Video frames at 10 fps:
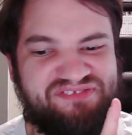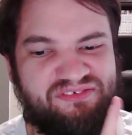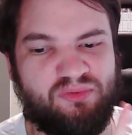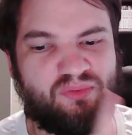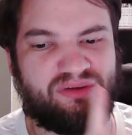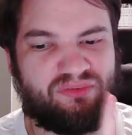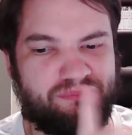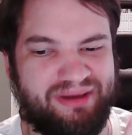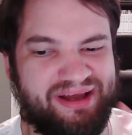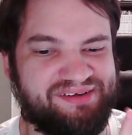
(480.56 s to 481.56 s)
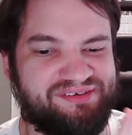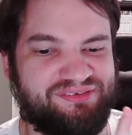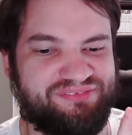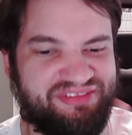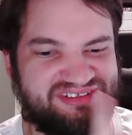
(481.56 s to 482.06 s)
you ever want a reminder
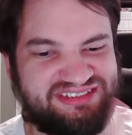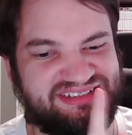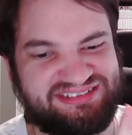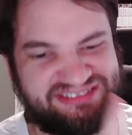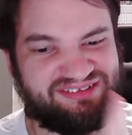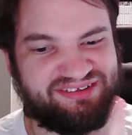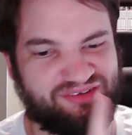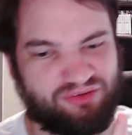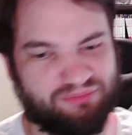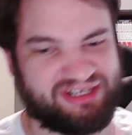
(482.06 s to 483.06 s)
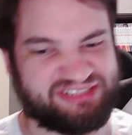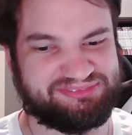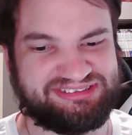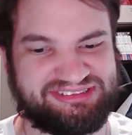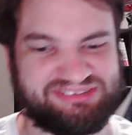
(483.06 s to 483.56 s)
that this is a still a Hiro
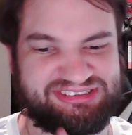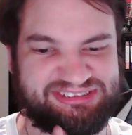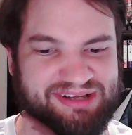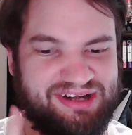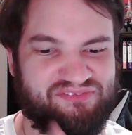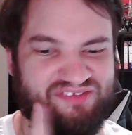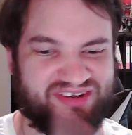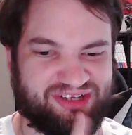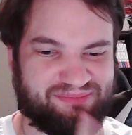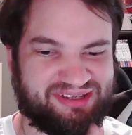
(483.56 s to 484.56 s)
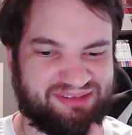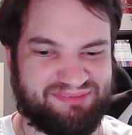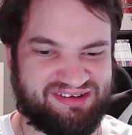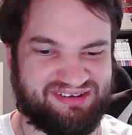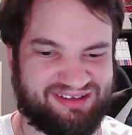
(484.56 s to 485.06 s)
Mashima series, despite how fucked up it can
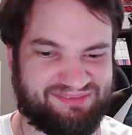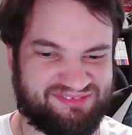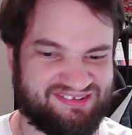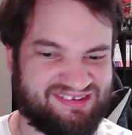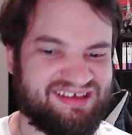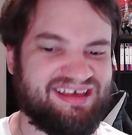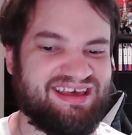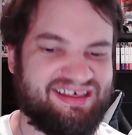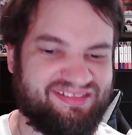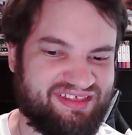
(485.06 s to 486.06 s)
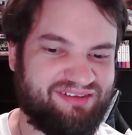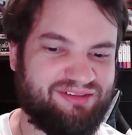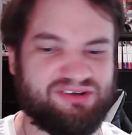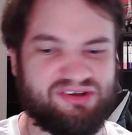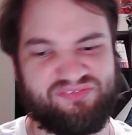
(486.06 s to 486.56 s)
be at times, then
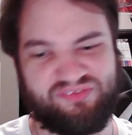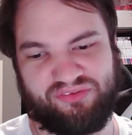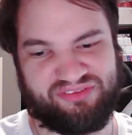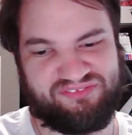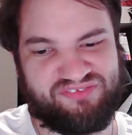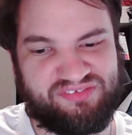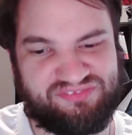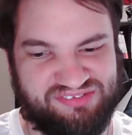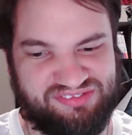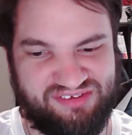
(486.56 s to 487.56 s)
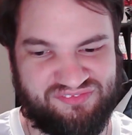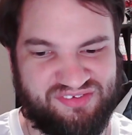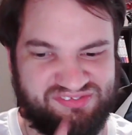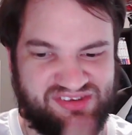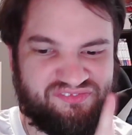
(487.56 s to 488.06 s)
look no further than
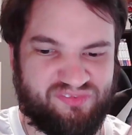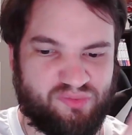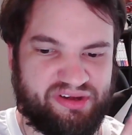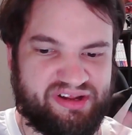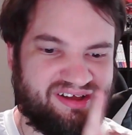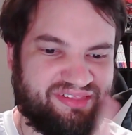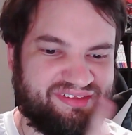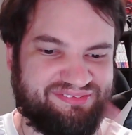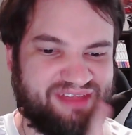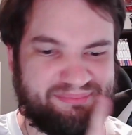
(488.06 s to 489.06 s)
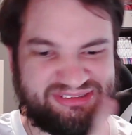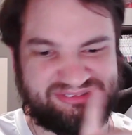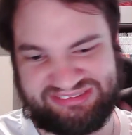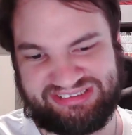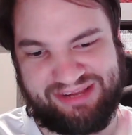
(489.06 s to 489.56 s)
fifteen forty on the
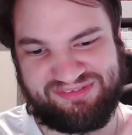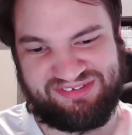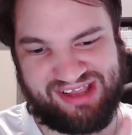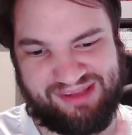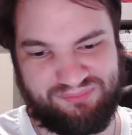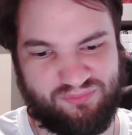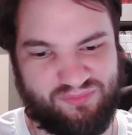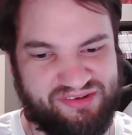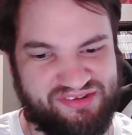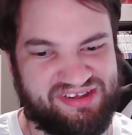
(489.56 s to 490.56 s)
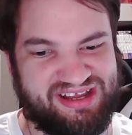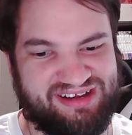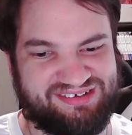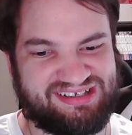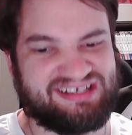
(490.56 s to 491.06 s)
episode's timestamp, where you
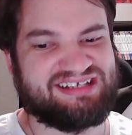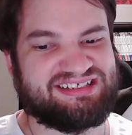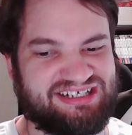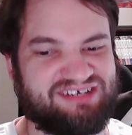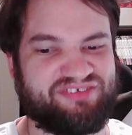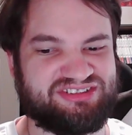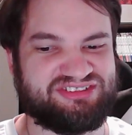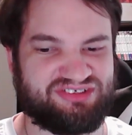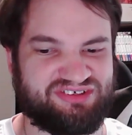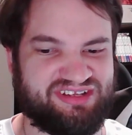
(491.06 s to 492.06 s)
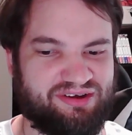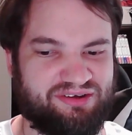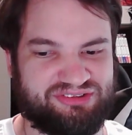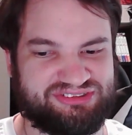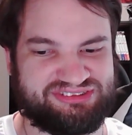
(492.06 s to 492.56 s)
get self-inserted
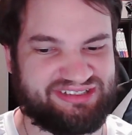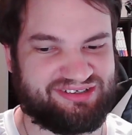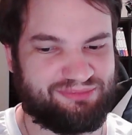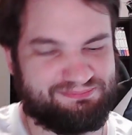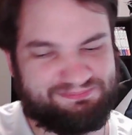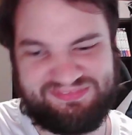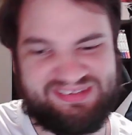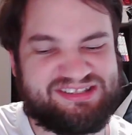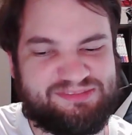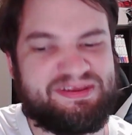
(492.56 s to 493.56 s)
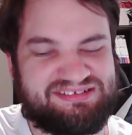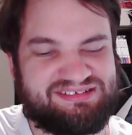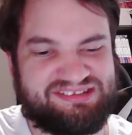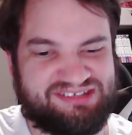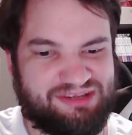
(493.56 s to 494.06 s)
characters that are, it's
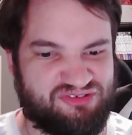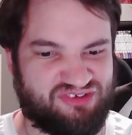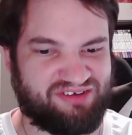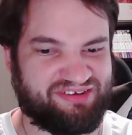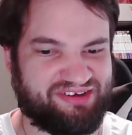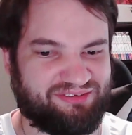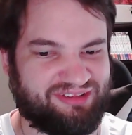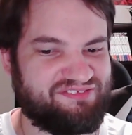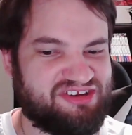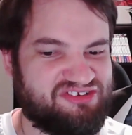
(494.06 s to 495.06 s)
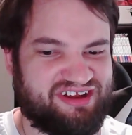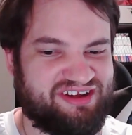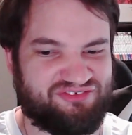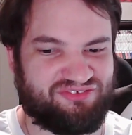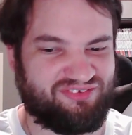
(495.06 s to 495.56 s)
basically Team Shadow Gear, Levy, Jed,
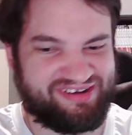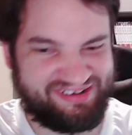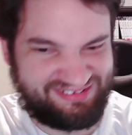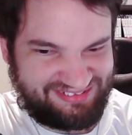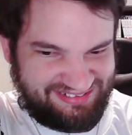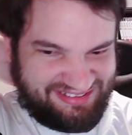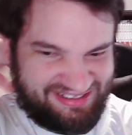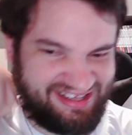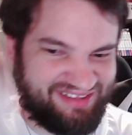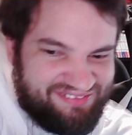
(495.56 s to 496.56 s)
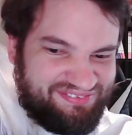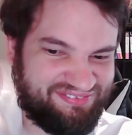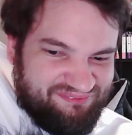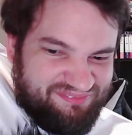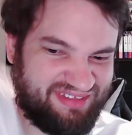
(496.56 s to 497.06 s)
and Drei, and
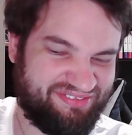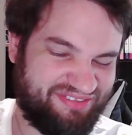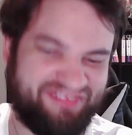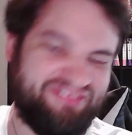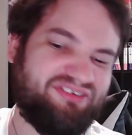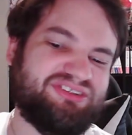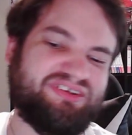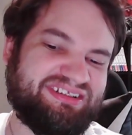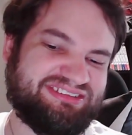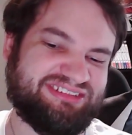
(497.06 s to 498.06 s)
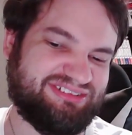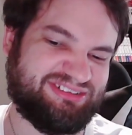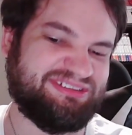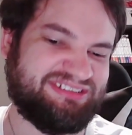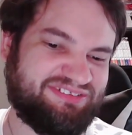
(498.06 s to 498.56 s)
th those are inserts
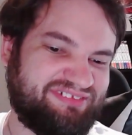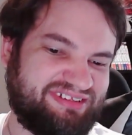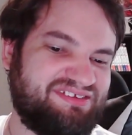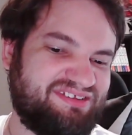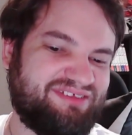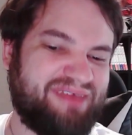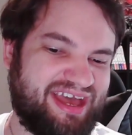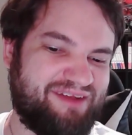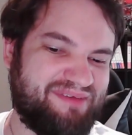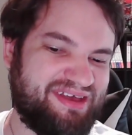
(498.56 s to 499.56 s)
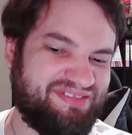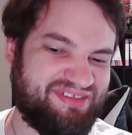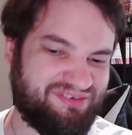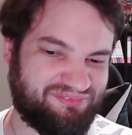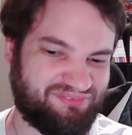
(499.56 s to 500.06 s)
specifically to the anime. They
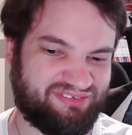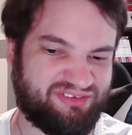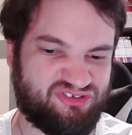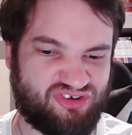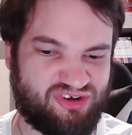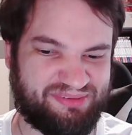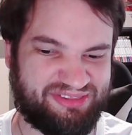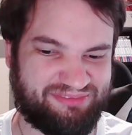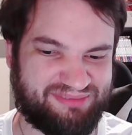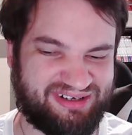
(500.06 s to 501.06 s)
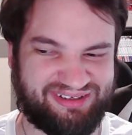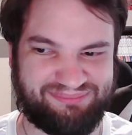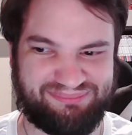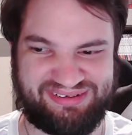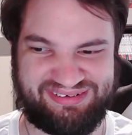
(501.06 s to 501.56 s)
don't really show up on the
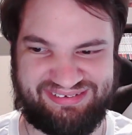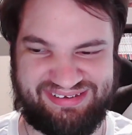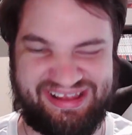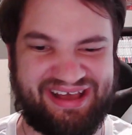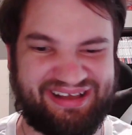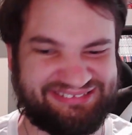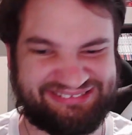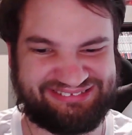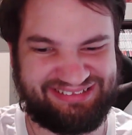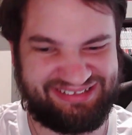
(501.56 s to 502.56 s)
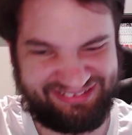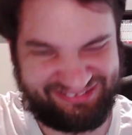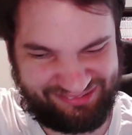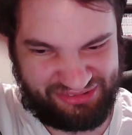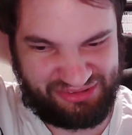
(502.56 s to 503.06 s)
manga, but yeah, just a
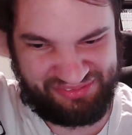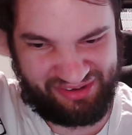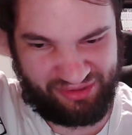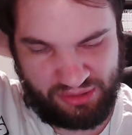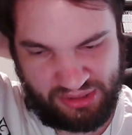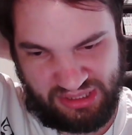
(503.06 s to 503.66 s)
little note there.